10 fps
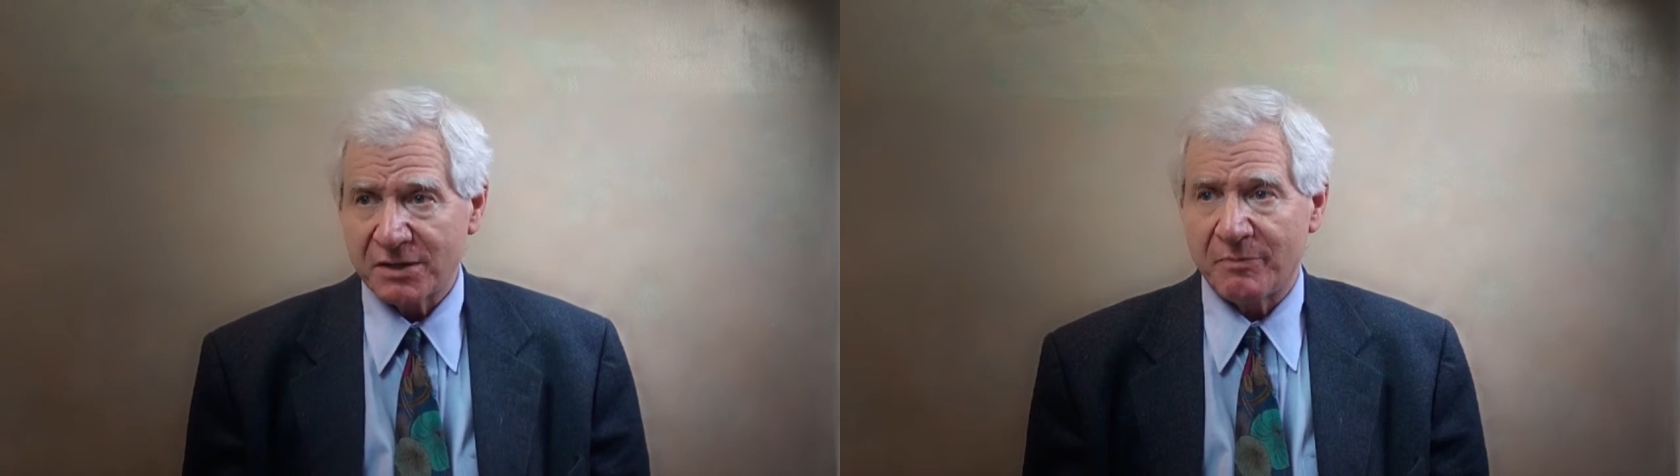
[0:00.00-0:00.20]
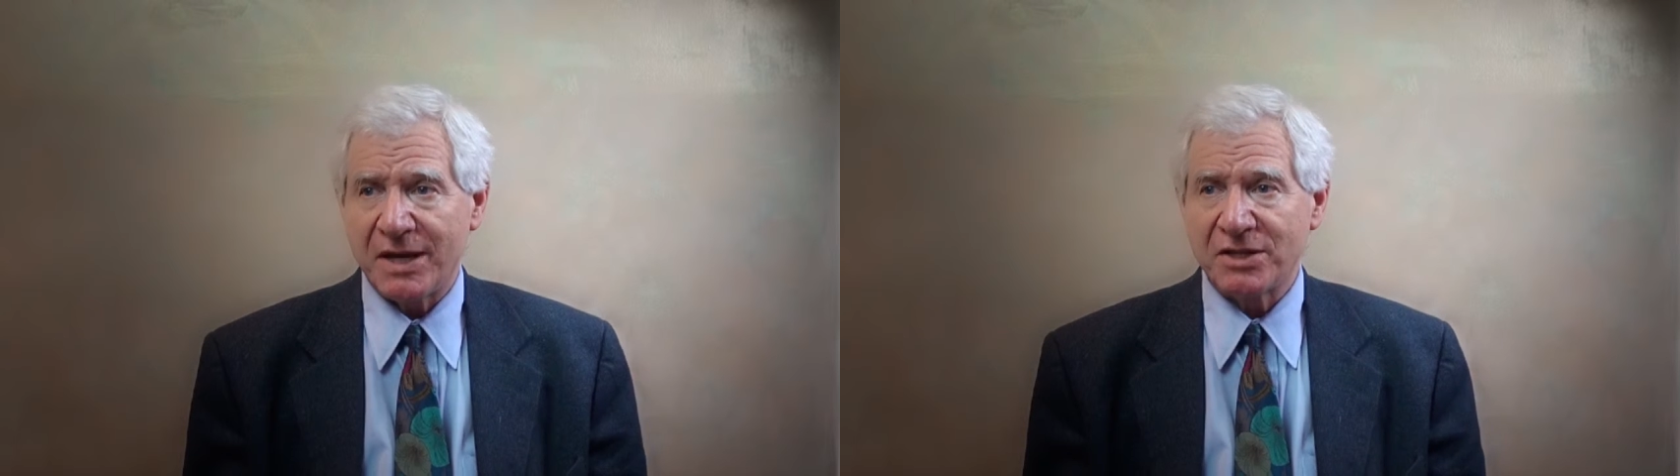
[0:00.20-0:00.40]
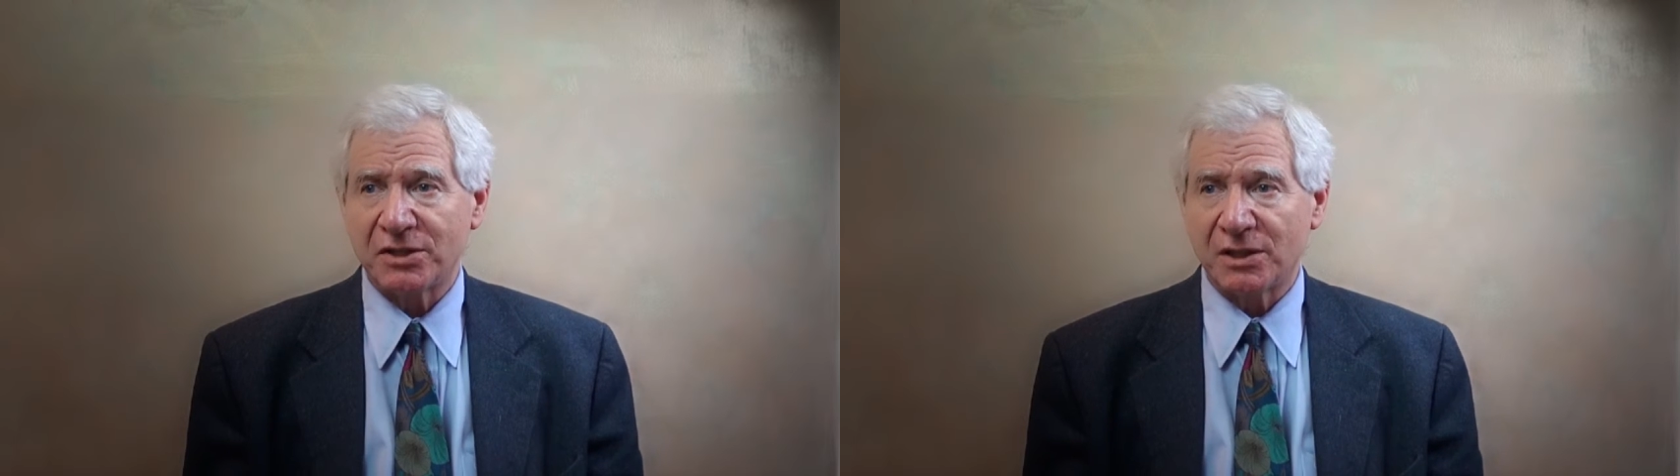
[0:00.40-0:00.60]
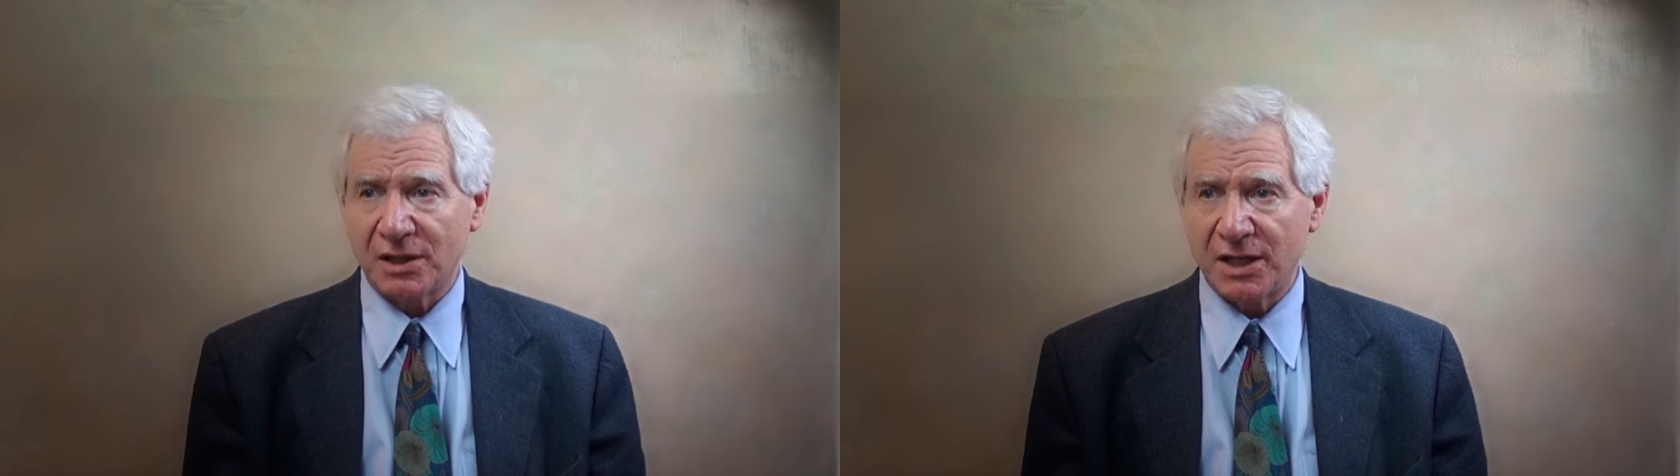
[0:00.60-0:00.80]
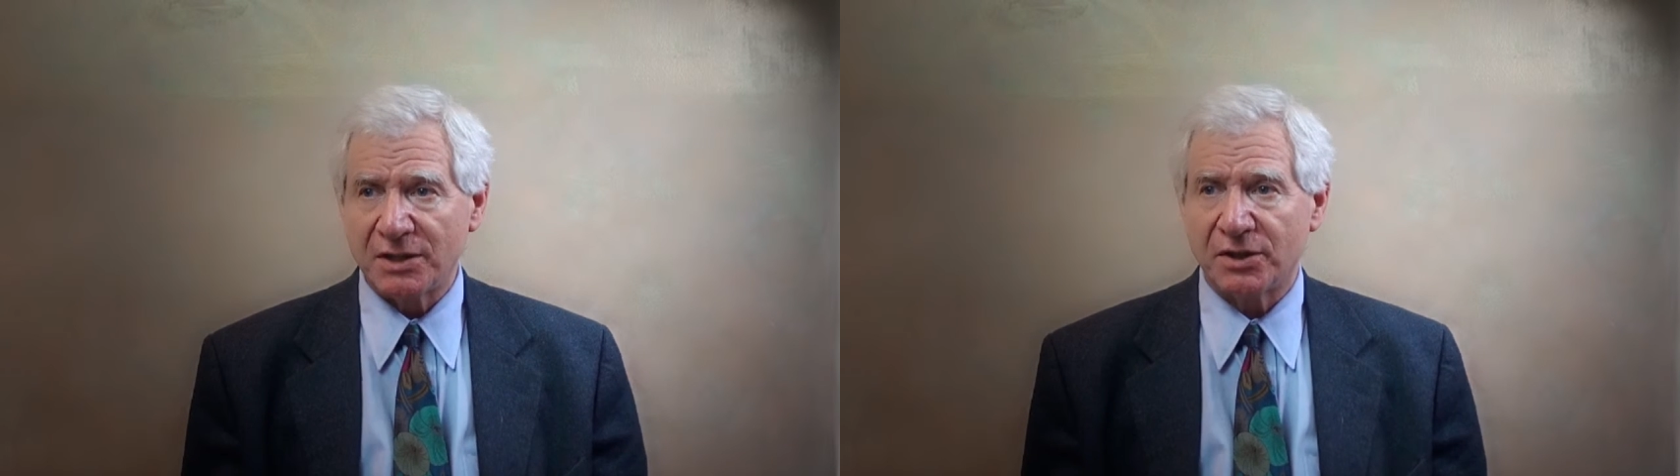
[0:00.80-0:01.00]
they're basically
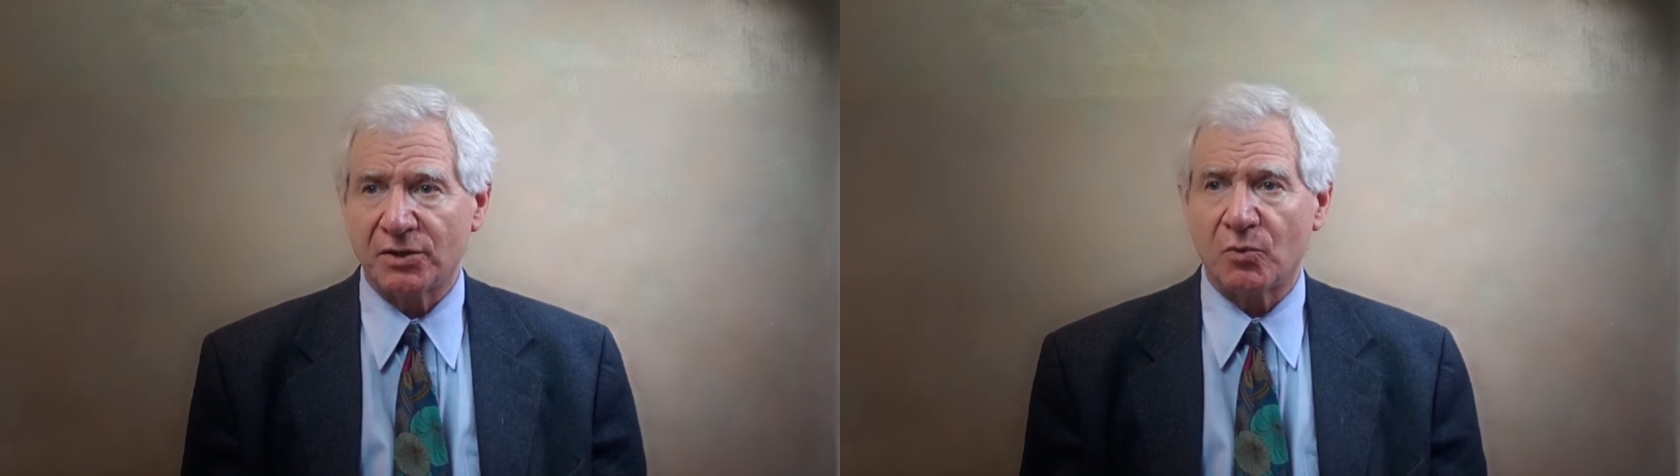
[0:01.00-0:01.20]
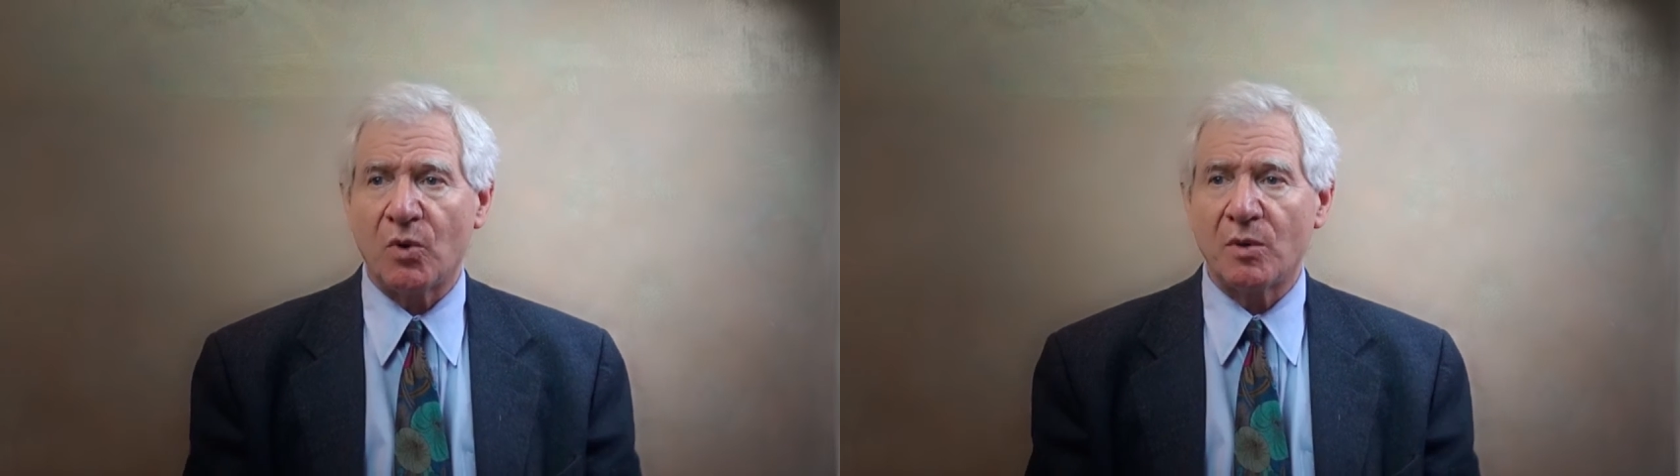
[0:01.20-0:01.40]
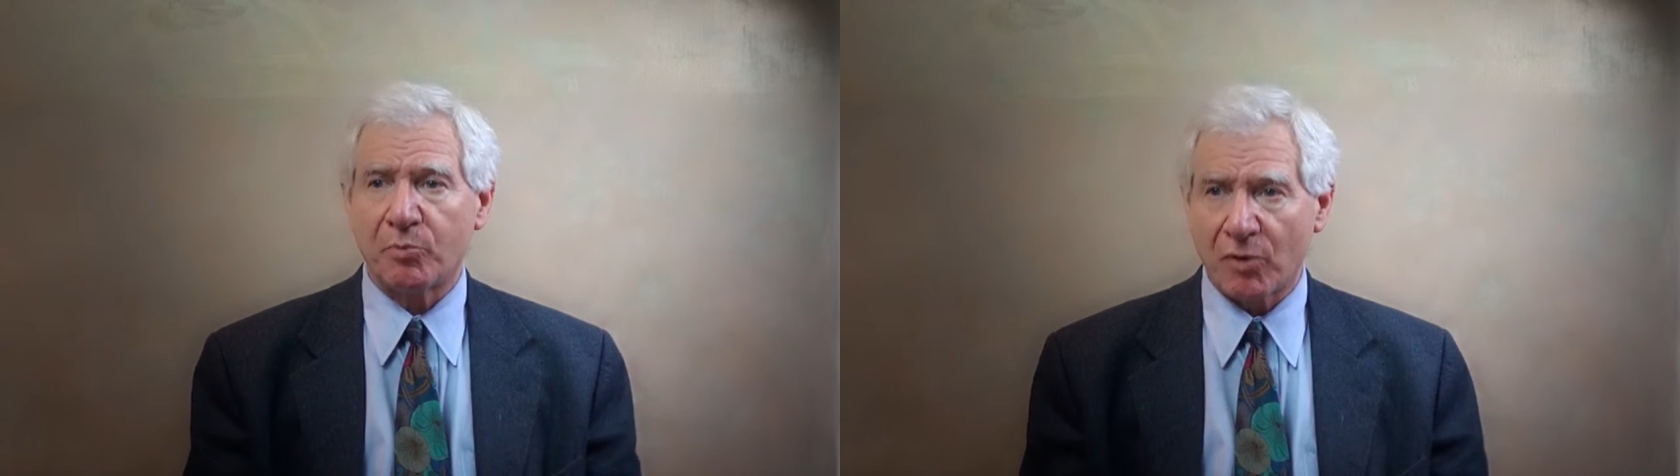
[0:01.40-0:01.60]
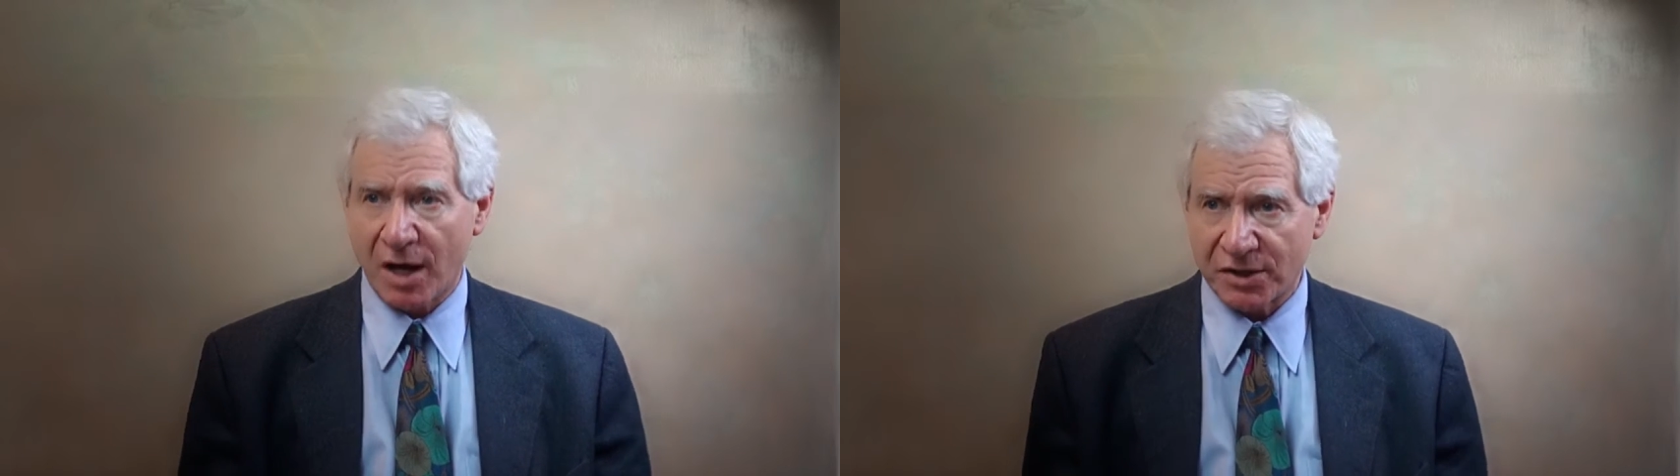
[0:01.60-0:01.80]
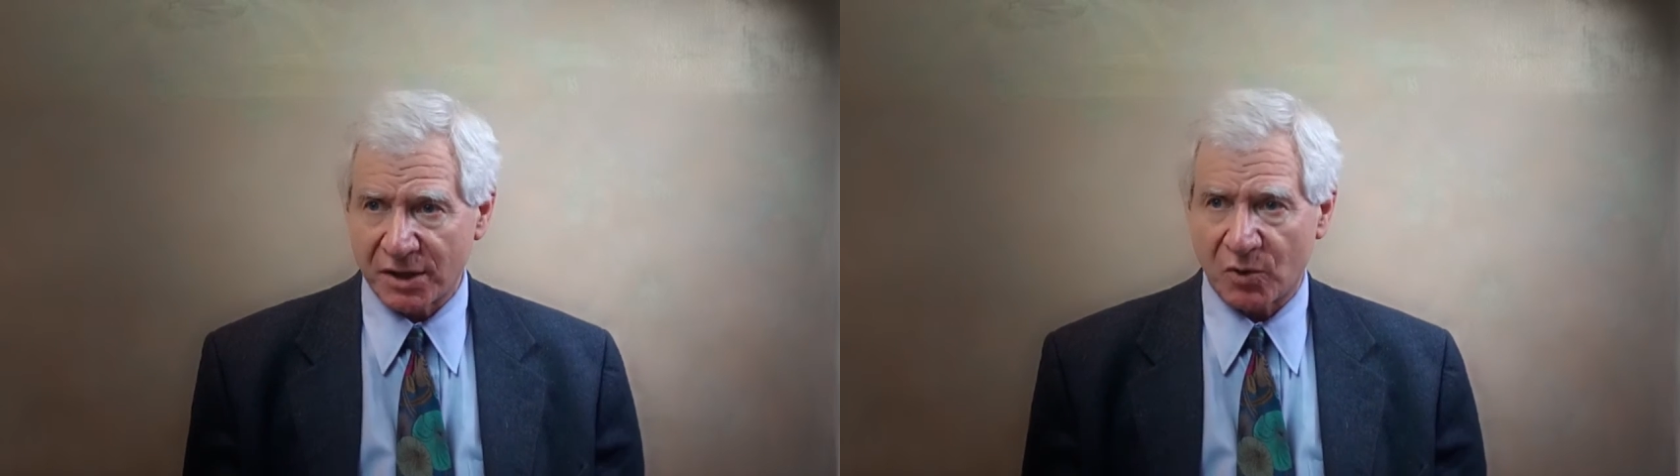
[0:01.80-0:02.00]
linked into one
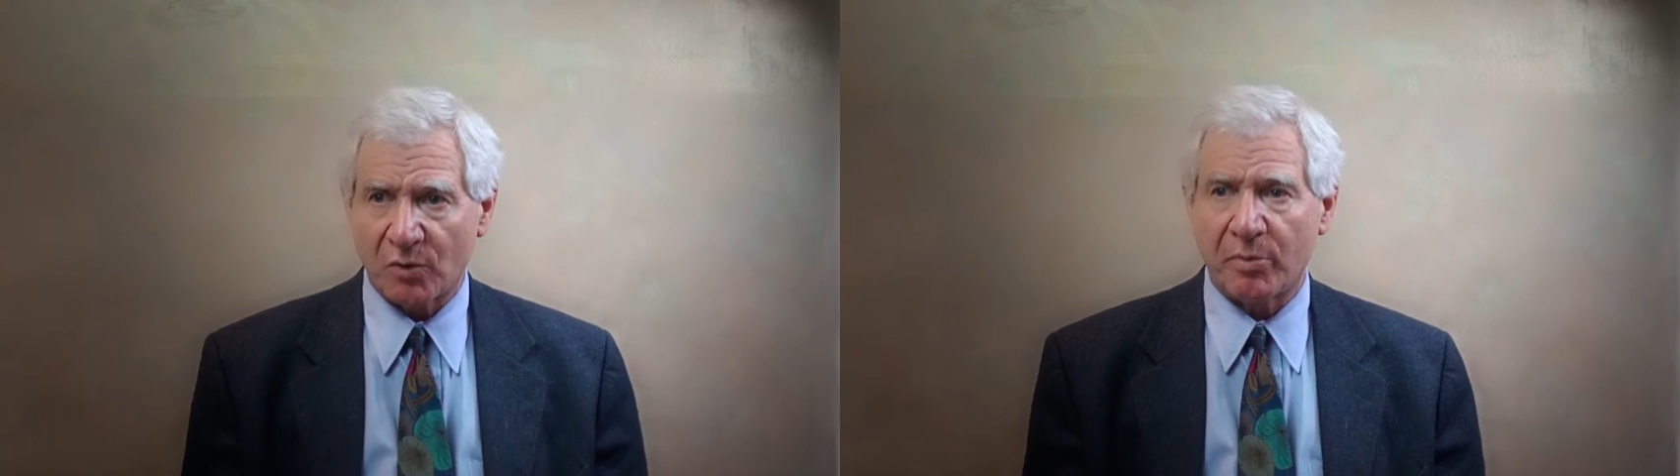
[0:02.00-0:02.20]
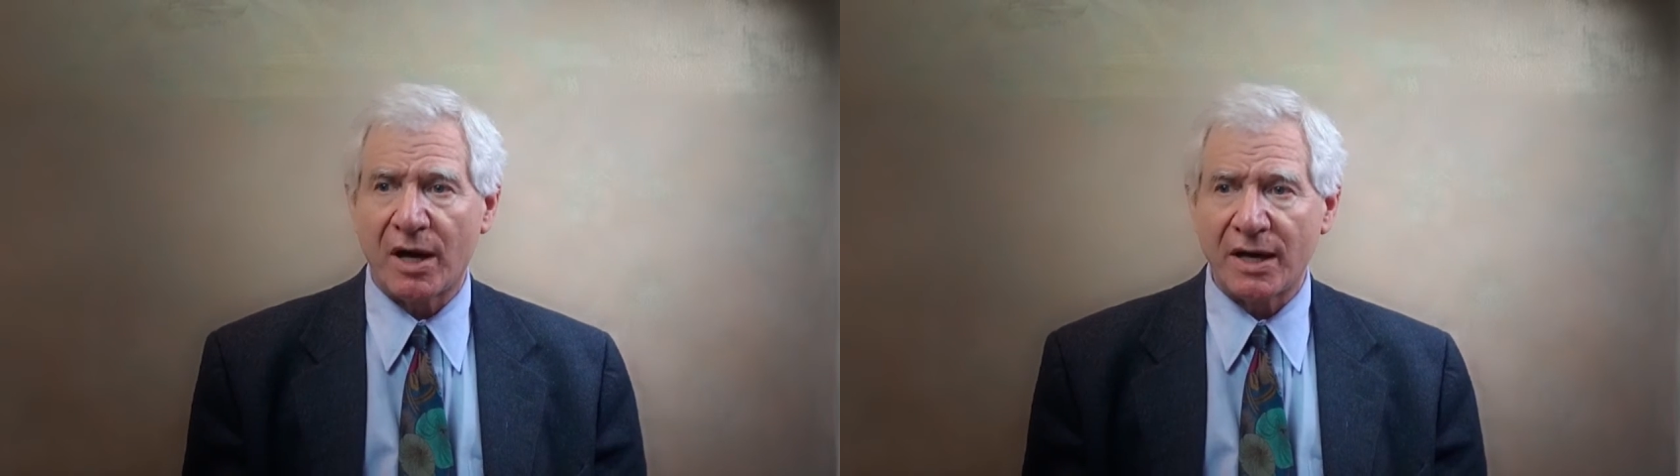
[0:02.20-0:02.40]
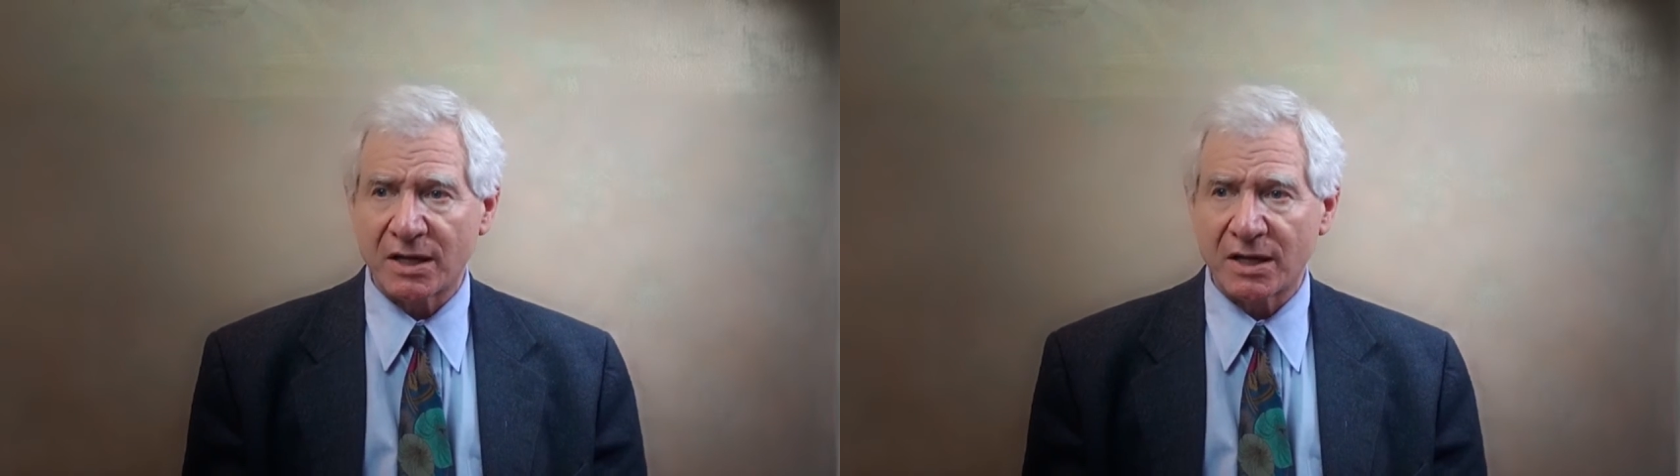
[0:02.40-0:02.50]
project called buying